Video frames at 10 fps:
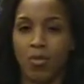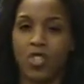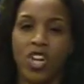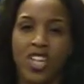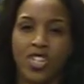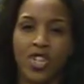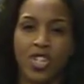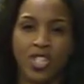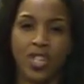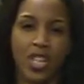we try to turn
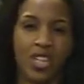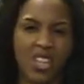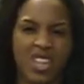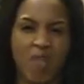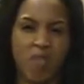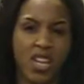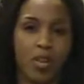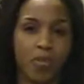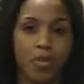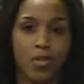into a, like a mini
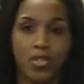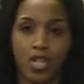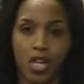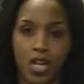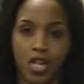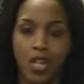beauty salon.